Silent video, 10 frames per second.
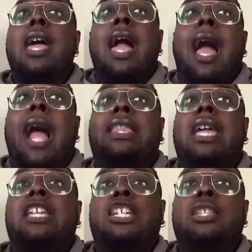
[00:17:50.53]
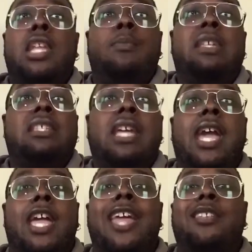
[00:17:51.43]
I think it just needs to be
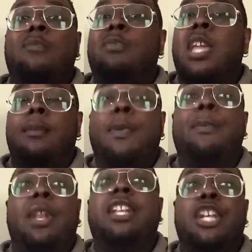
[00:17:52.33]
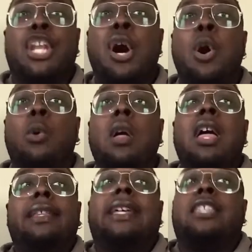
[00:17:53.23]
said, and people need to know
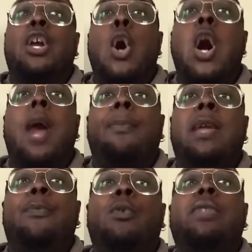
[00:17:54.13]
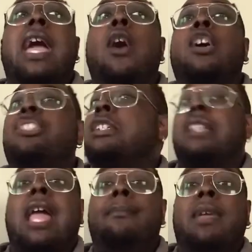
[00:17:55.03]
that there are people that are just
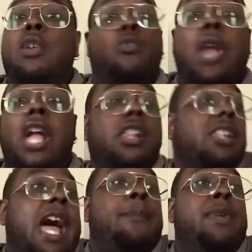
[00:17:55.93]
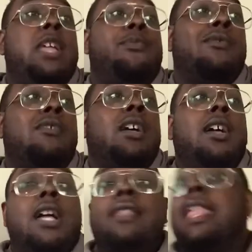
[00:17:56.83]
like me, regular life people,
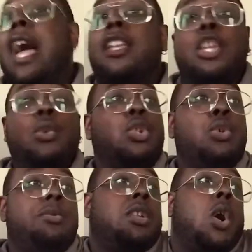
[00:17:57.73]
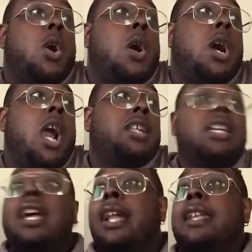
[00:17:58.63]
not YouTube stars,
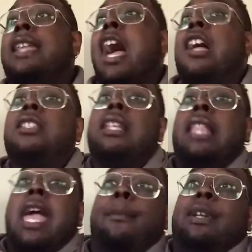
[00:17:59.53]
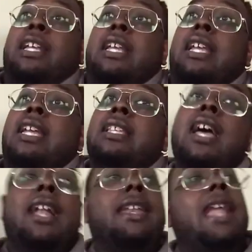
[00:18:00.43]
not celebrities,
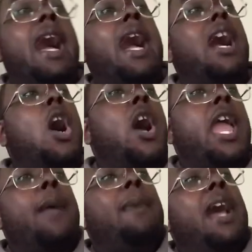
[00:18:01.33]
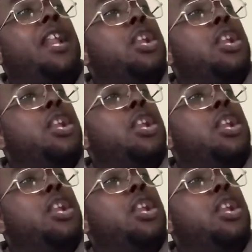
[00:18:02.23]
not everybody in the